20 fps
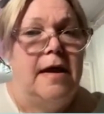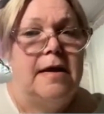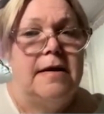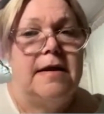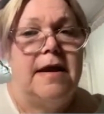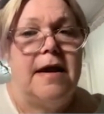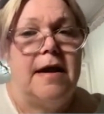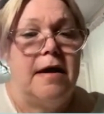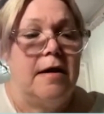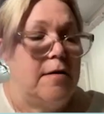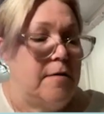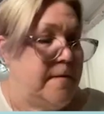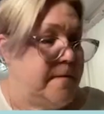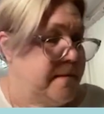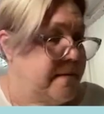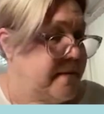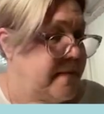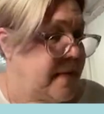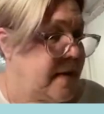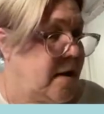Now,
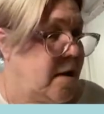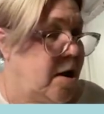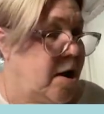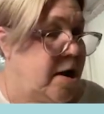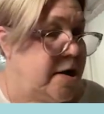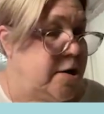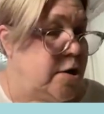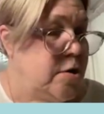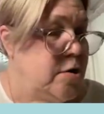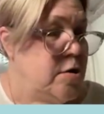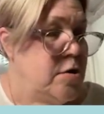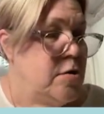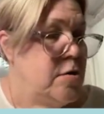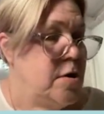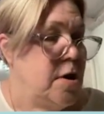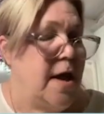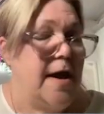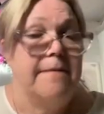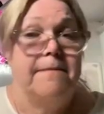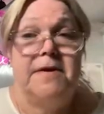I know,
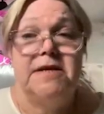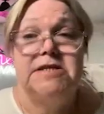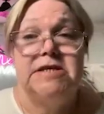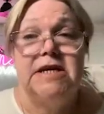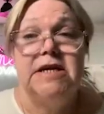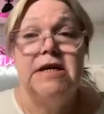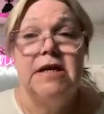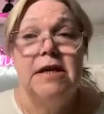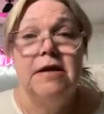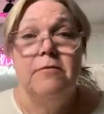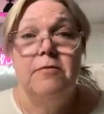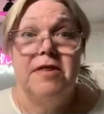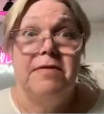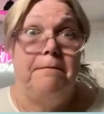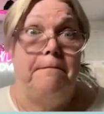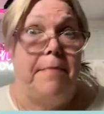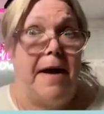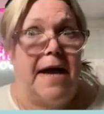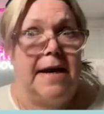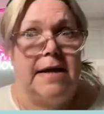like particularly
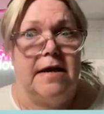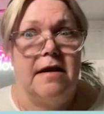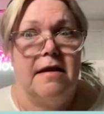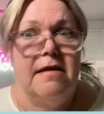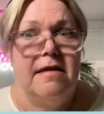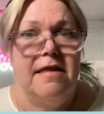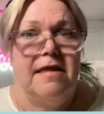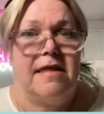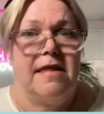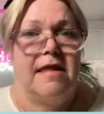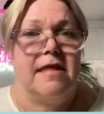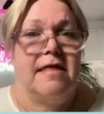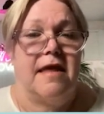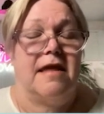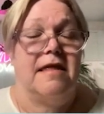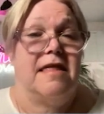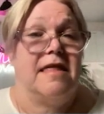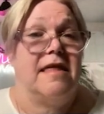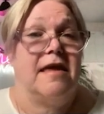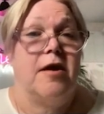with Bunnings,
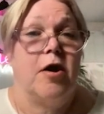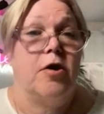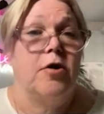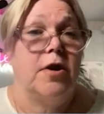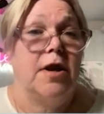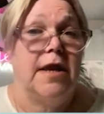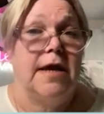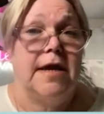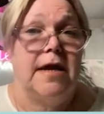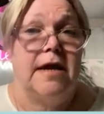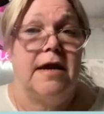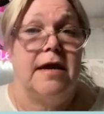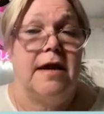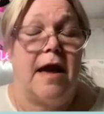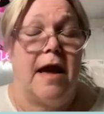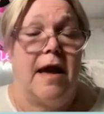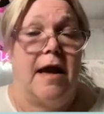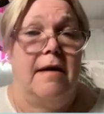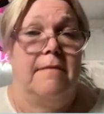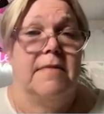it's the
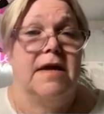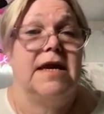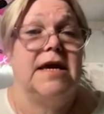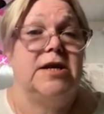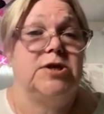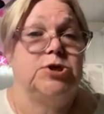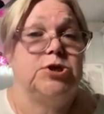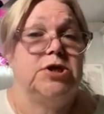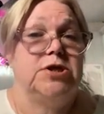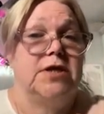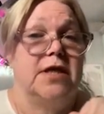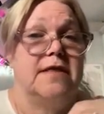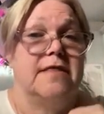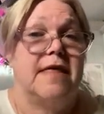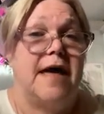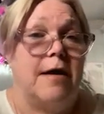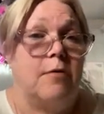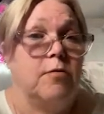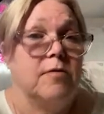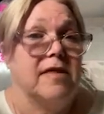only kitchen that
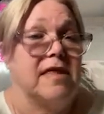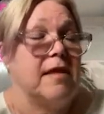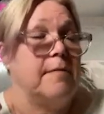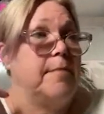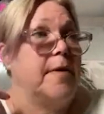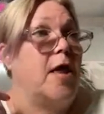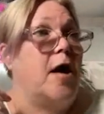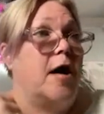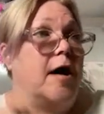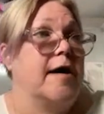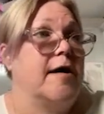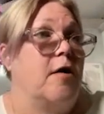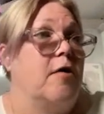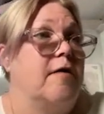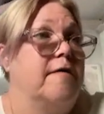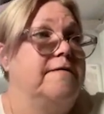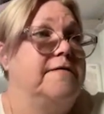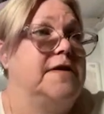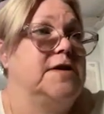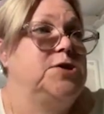they will supply
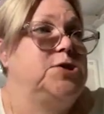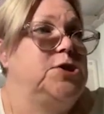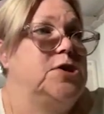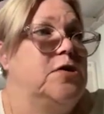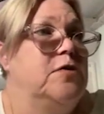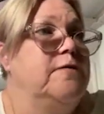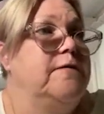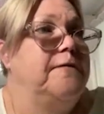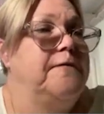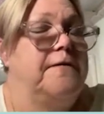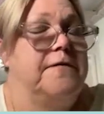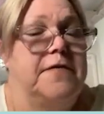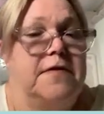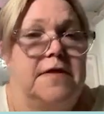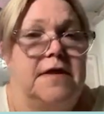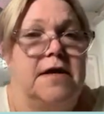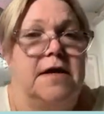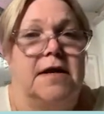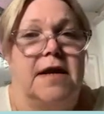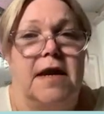off the shelf,
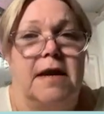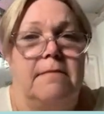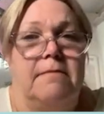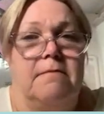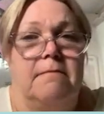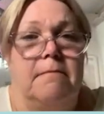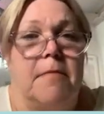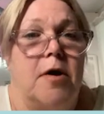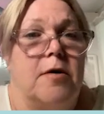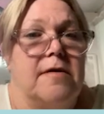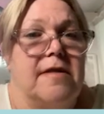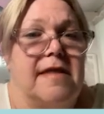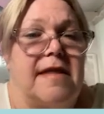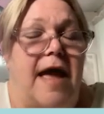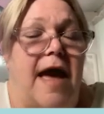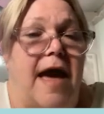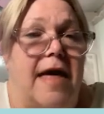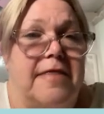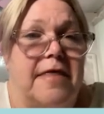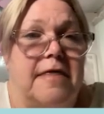that most
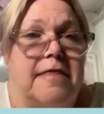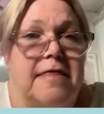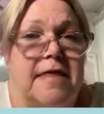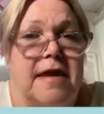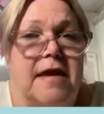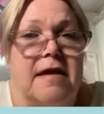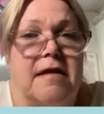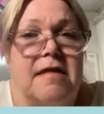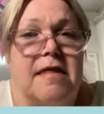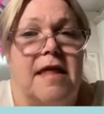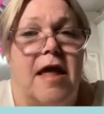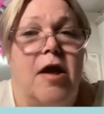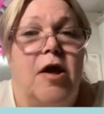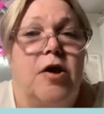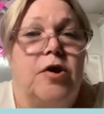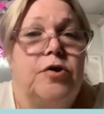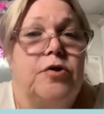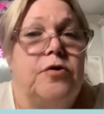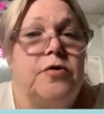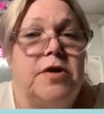other things
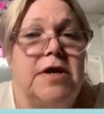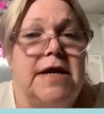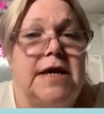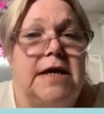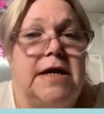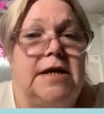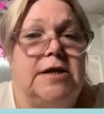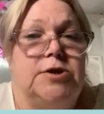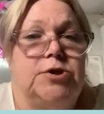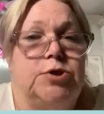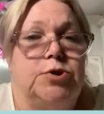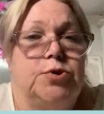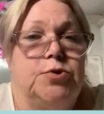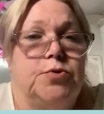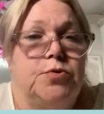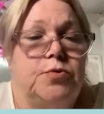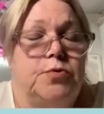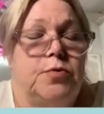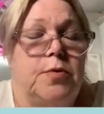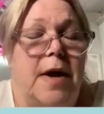you need
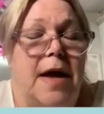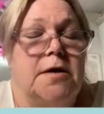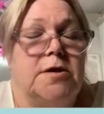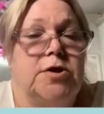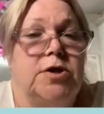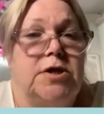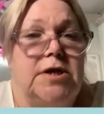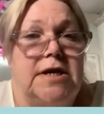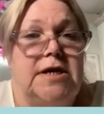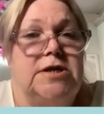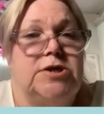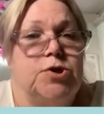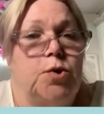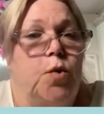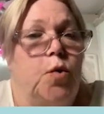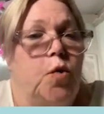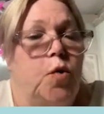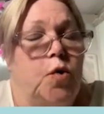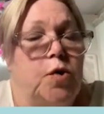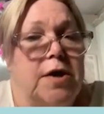to
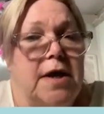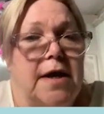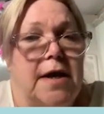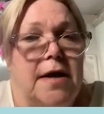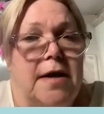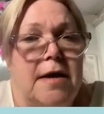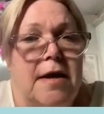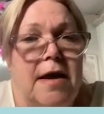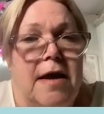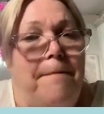order.